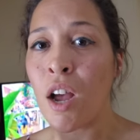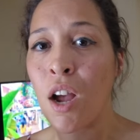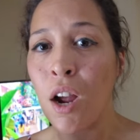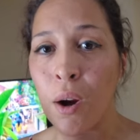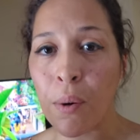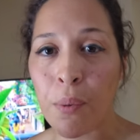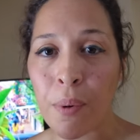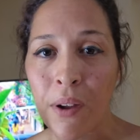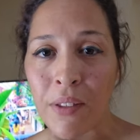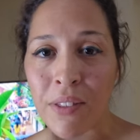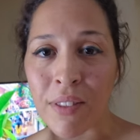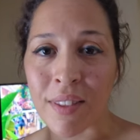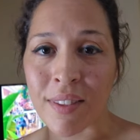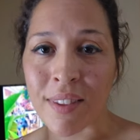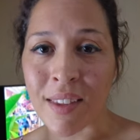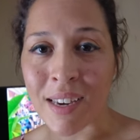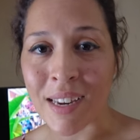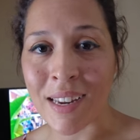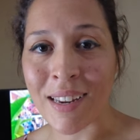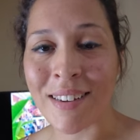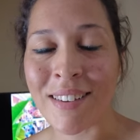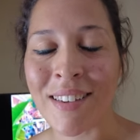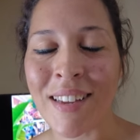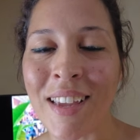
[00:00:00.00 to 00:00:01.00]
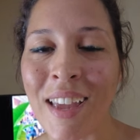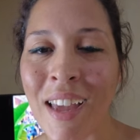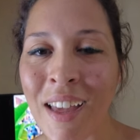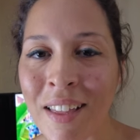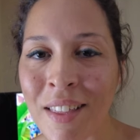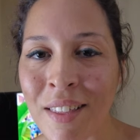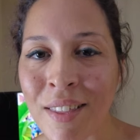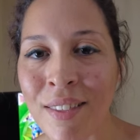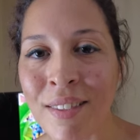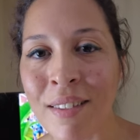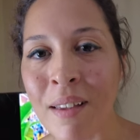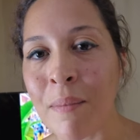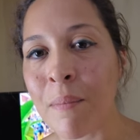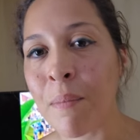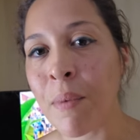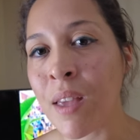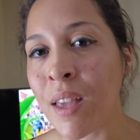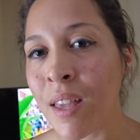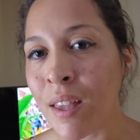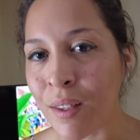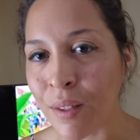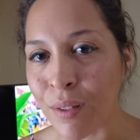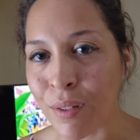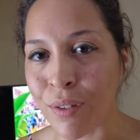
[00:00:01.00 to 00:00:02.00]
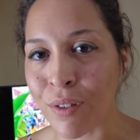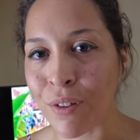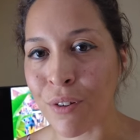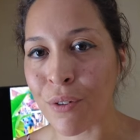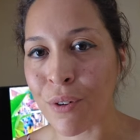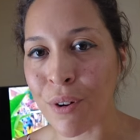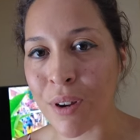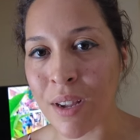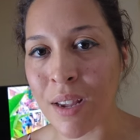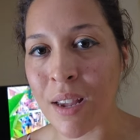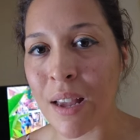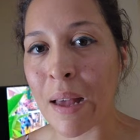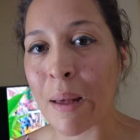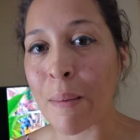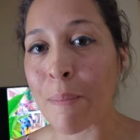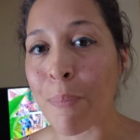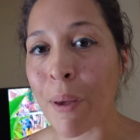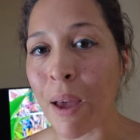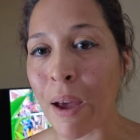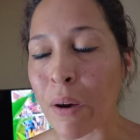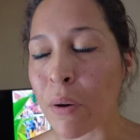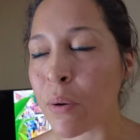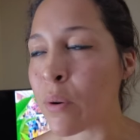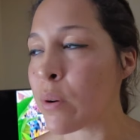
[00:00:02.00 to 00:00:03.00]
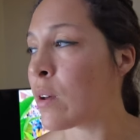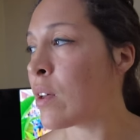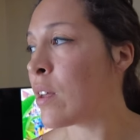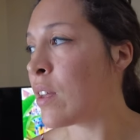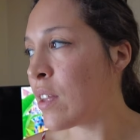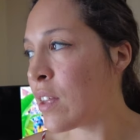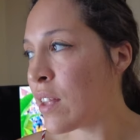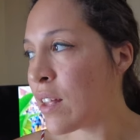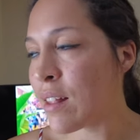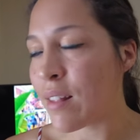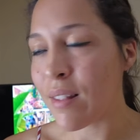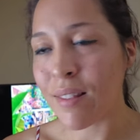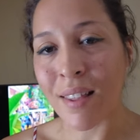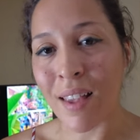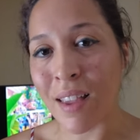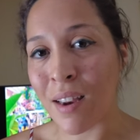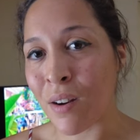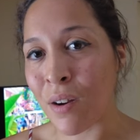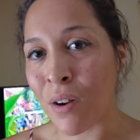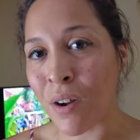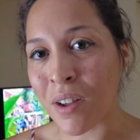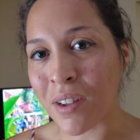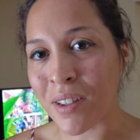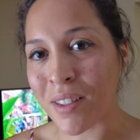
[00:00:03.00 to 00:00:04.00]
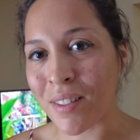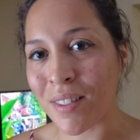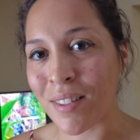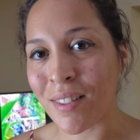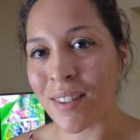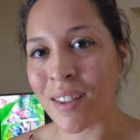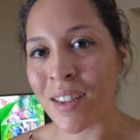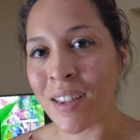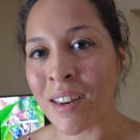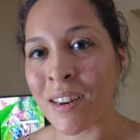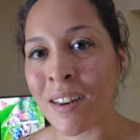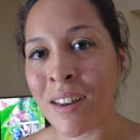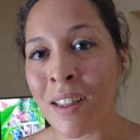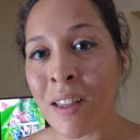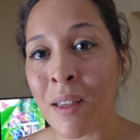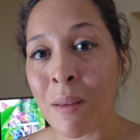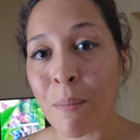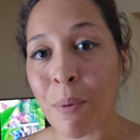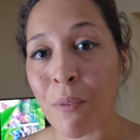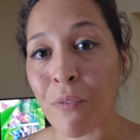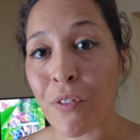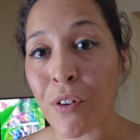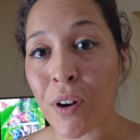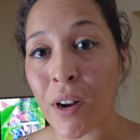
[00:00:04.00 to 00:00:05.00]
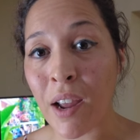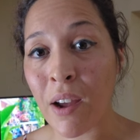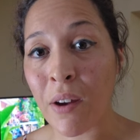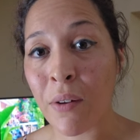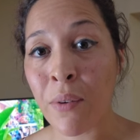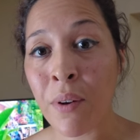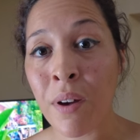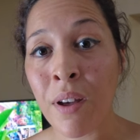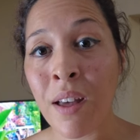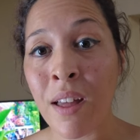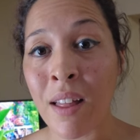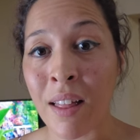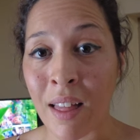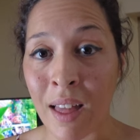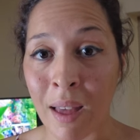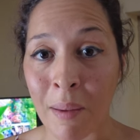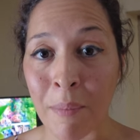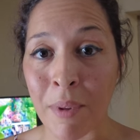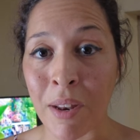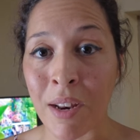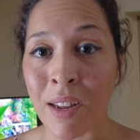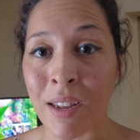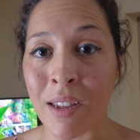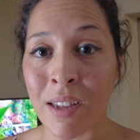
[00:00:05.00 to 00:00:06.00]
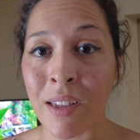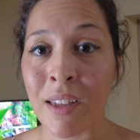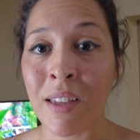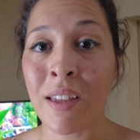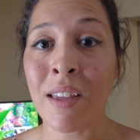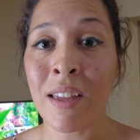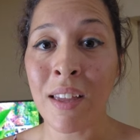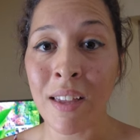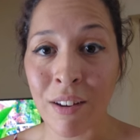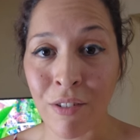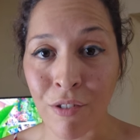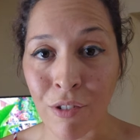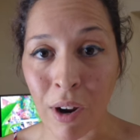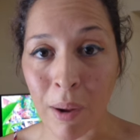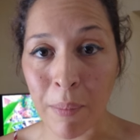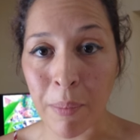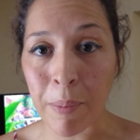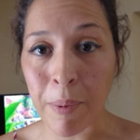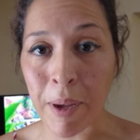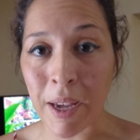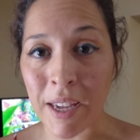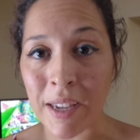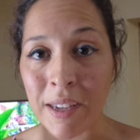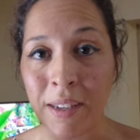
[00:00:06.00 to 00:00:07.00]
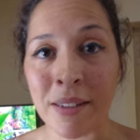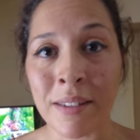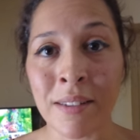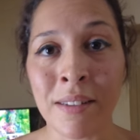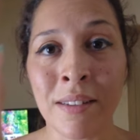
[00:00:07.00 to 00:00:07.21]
around the city to get some history about St. Augustine. But for now, I'm gonna grab a bite.